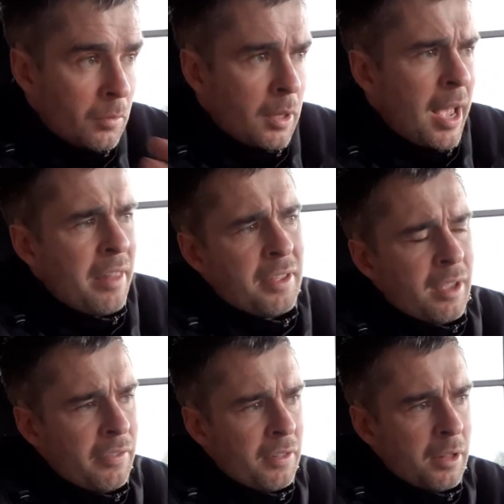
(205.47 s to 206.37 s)
Yeah, I think
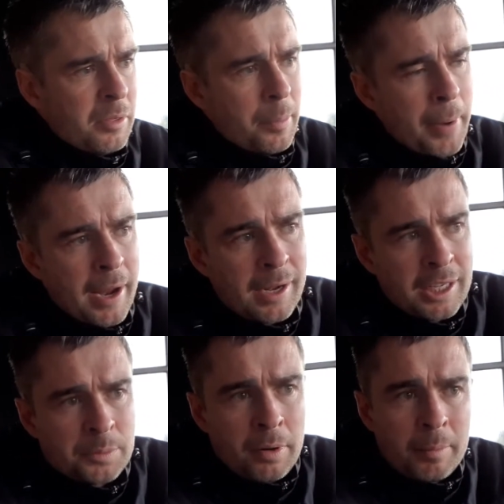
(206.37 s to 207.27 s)
if the
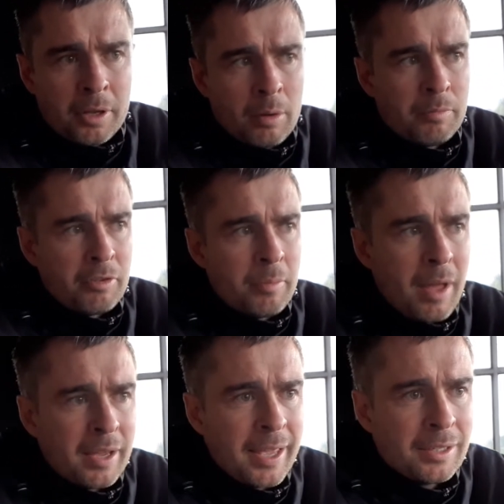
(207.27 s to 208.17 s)
penalties probably come from
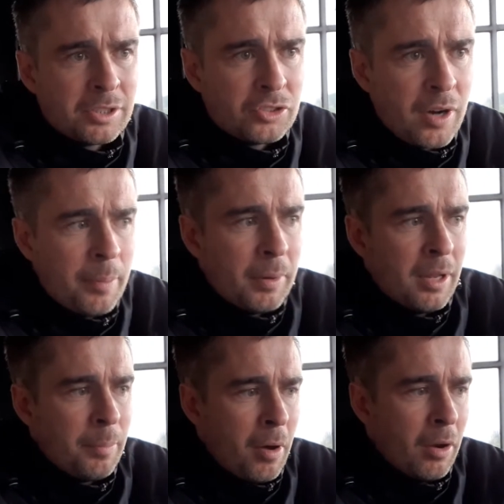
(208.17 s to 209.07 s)
that. Kings has tried to play
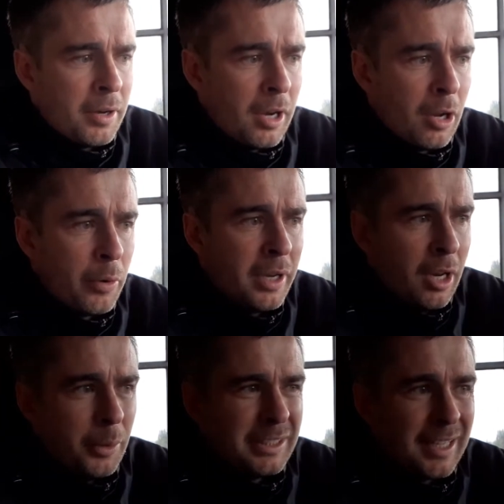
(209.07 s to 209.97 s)
the ball into Louis.
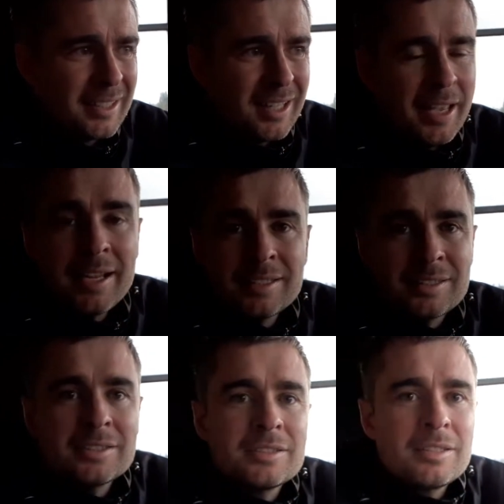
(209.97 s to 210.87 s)
Louis takes the
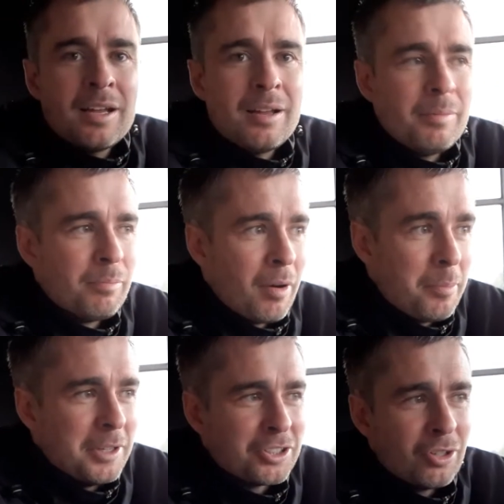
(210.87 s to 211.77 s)
hits, probably
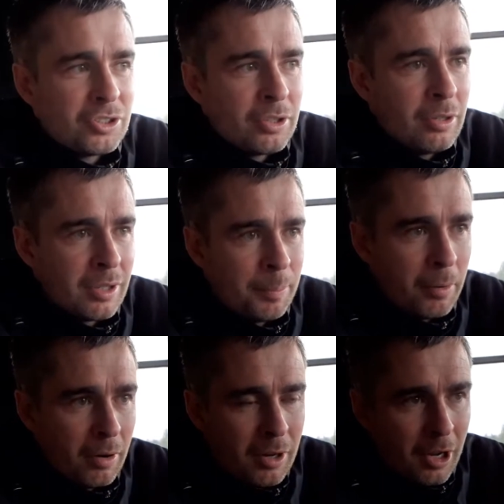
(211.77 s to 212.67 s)
miscontrolled it,
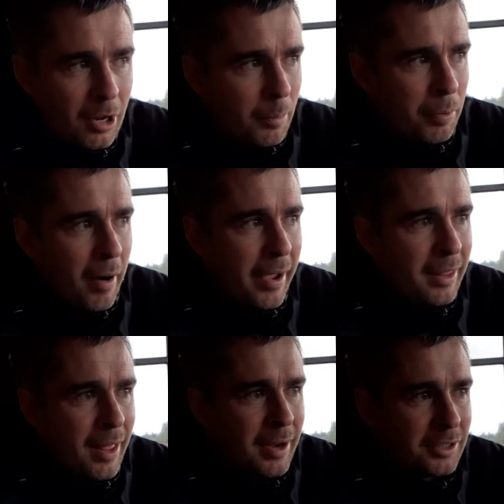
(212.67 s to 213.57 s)
but Pratty
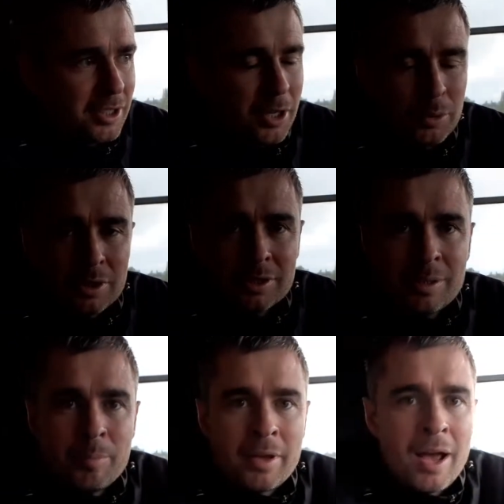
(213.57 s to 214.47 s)
then is a nuisance
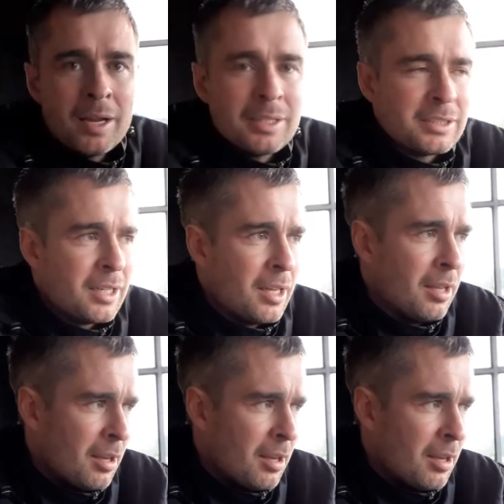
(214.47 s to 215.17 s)
in behind, isn't he?